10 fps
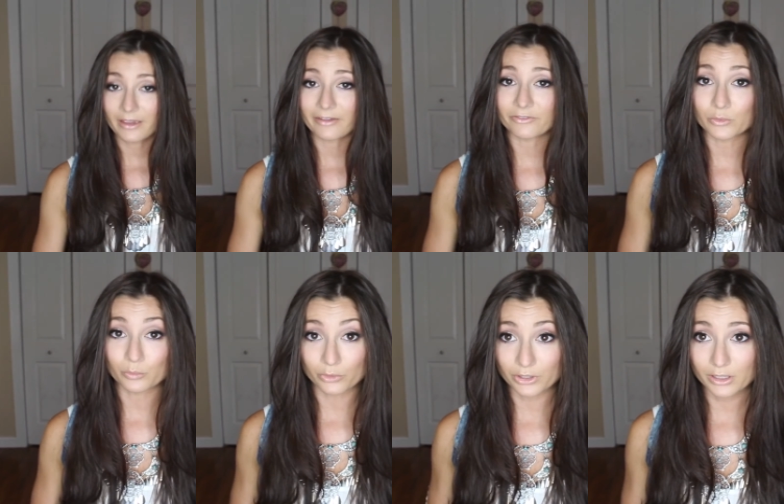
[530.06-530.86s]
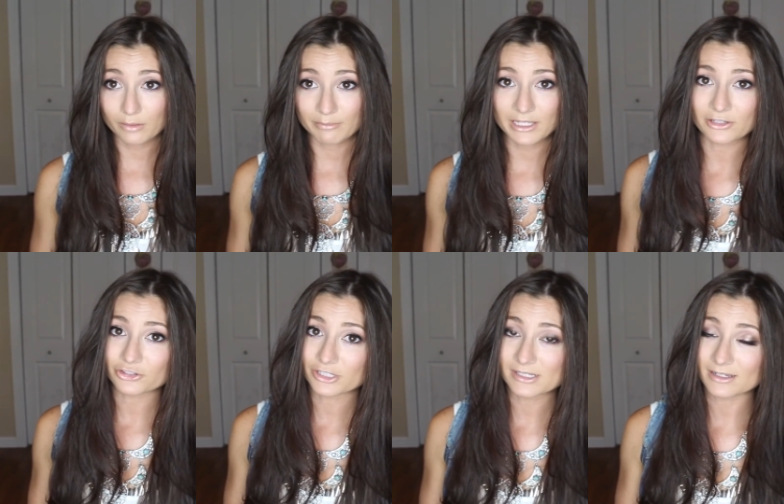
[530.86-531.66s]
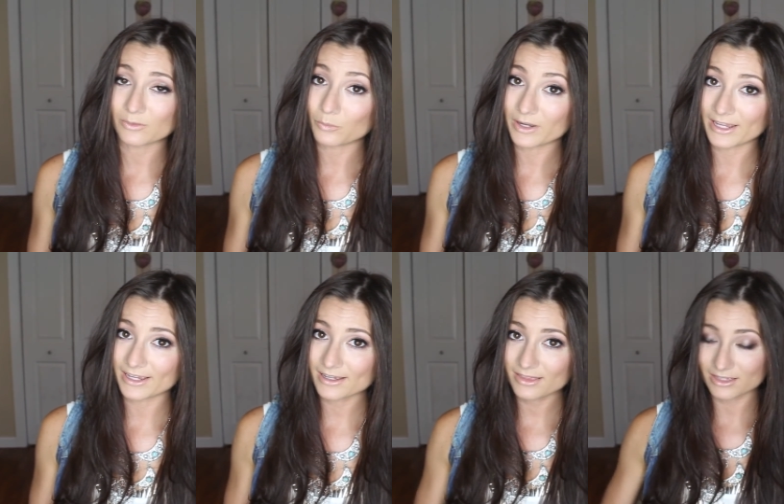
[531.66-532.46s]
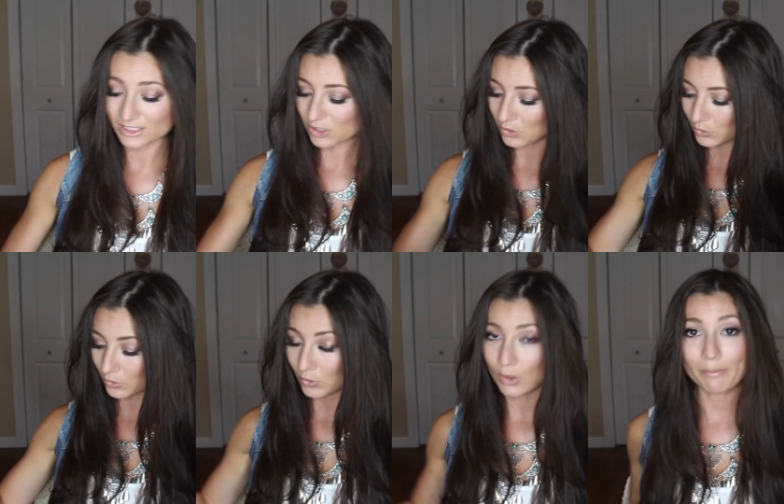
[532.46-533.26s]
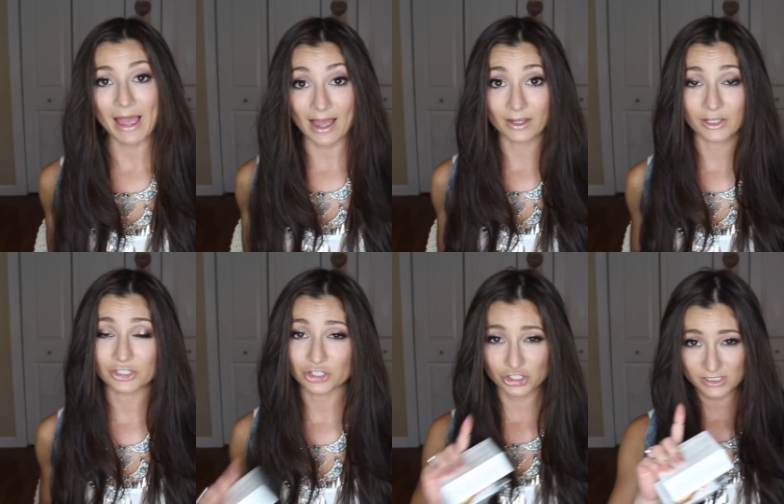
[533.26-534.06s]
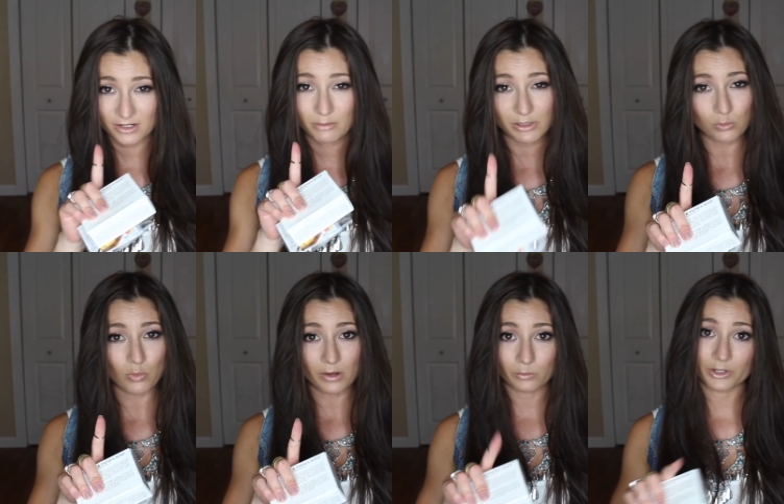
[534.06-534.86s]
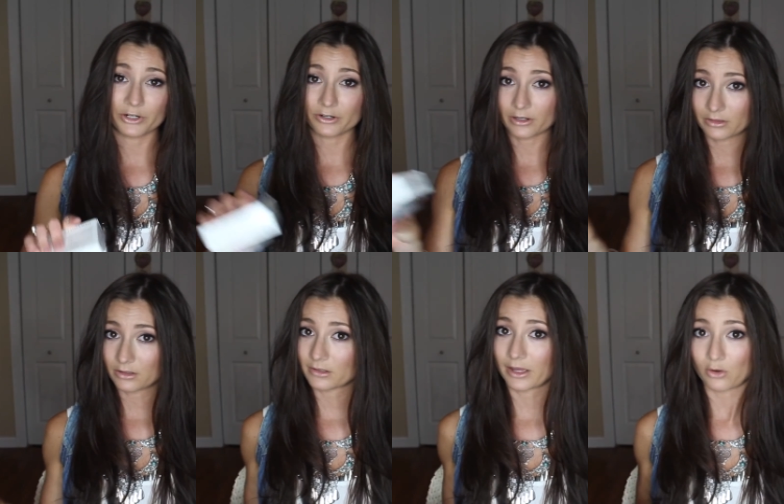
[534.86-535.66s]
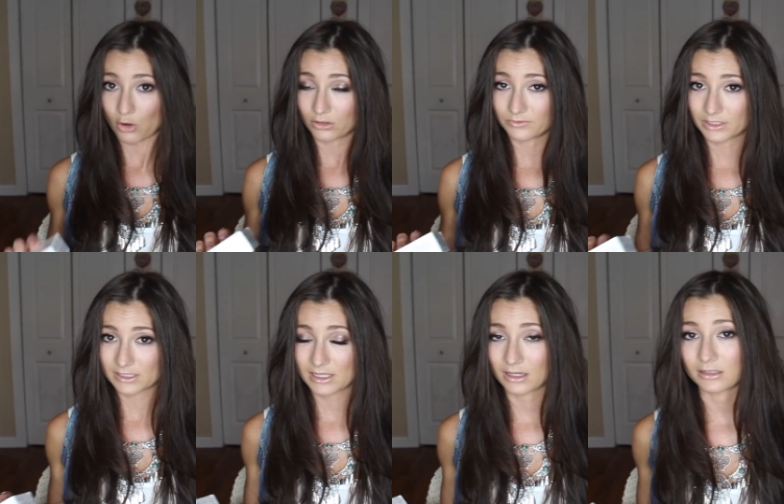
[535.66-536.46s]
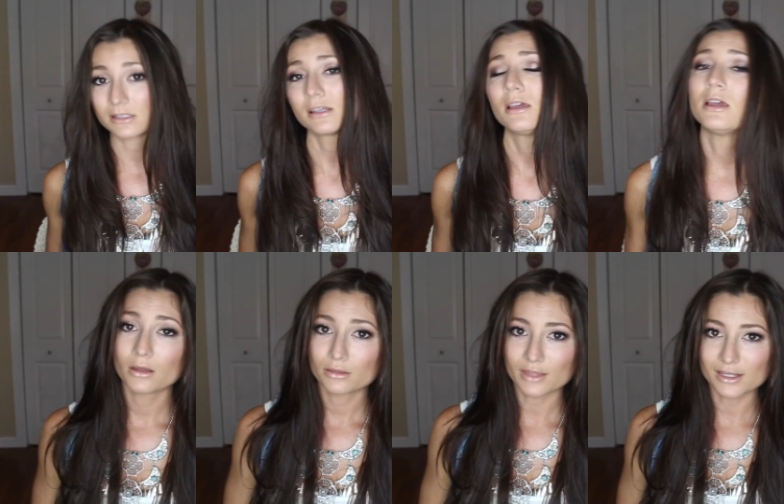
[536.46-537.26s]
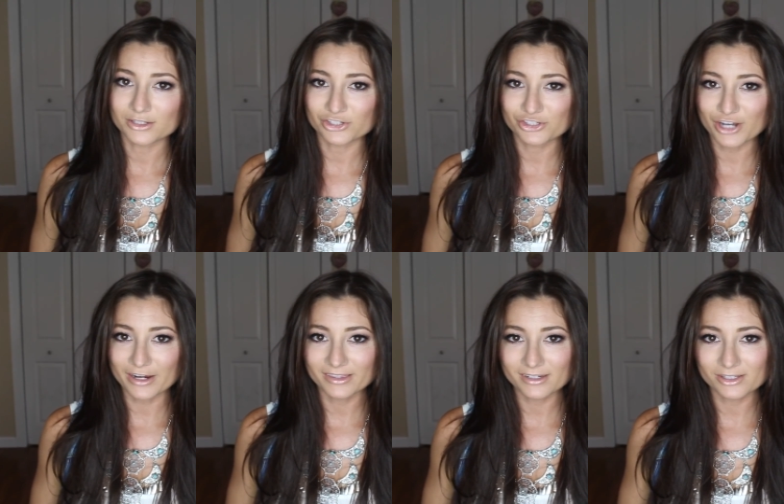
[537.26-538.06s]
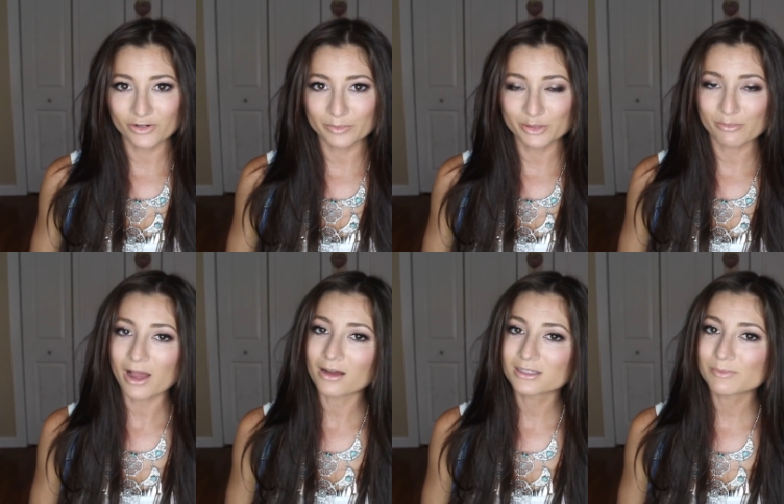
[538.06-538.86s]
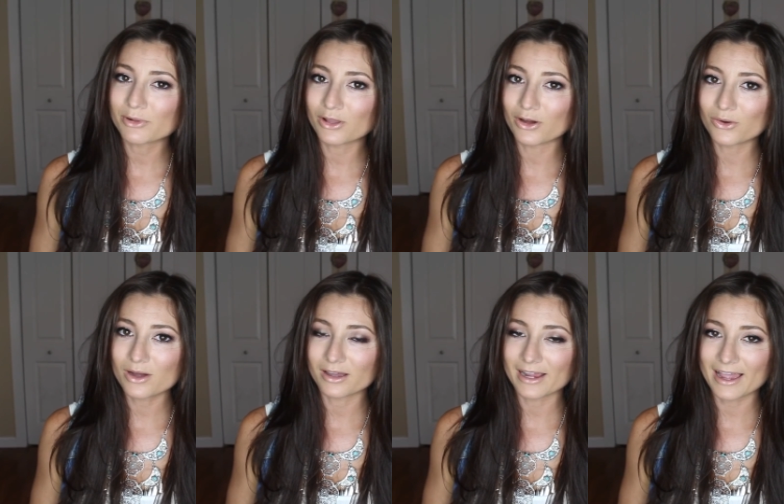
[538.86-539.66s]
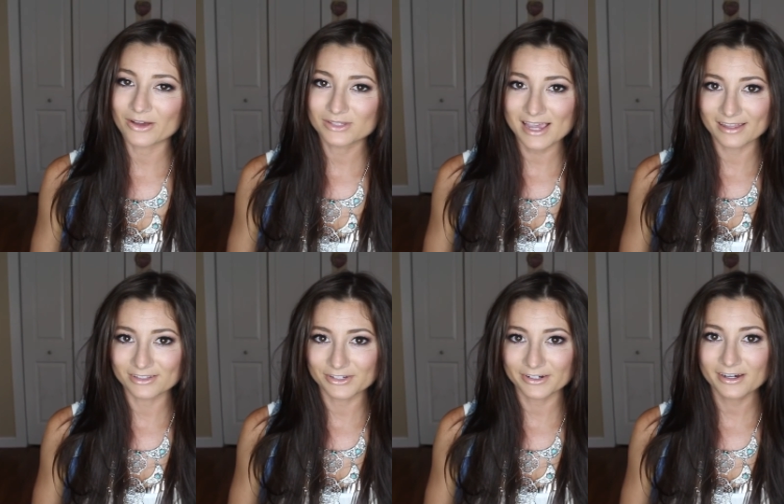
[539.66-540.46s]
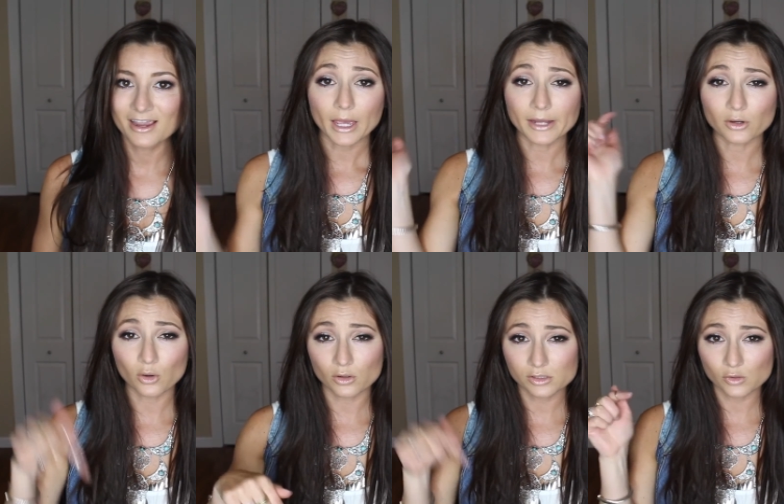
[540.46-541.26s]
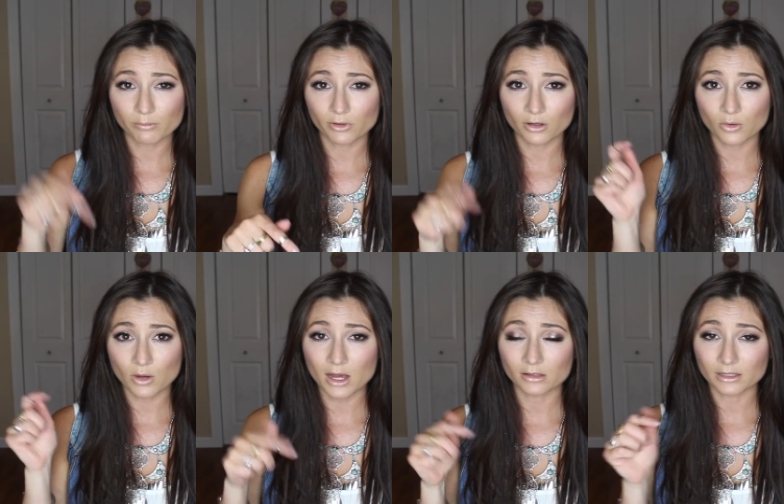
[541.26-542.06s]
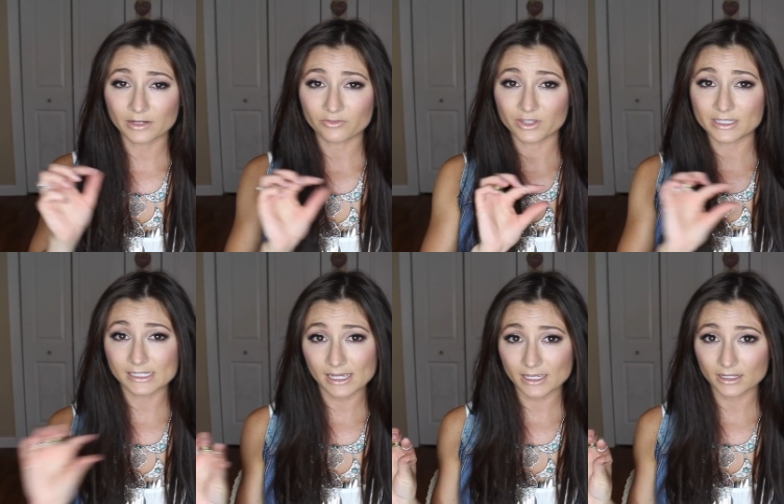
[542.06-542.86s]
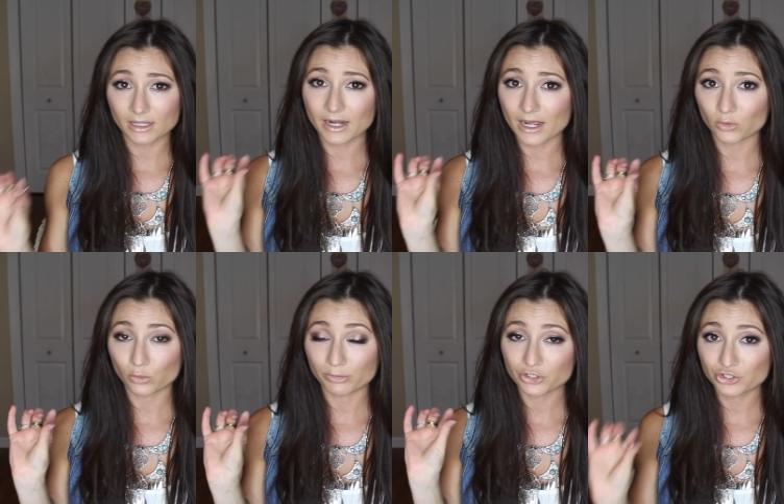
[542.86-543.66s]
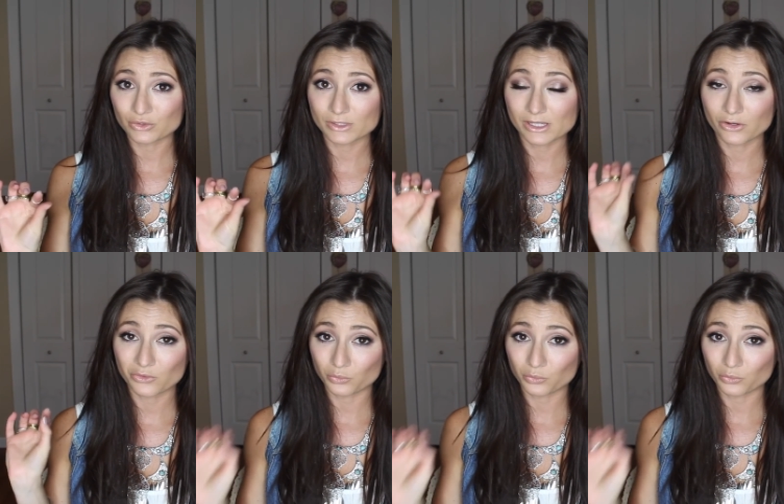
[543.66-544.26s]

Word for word: if you would be interested in winning this whole package, it's just going to be one winner and they'll get all of these things. Then just check the description box below on how to enter, and also below I'll leave the date that I will be choosing a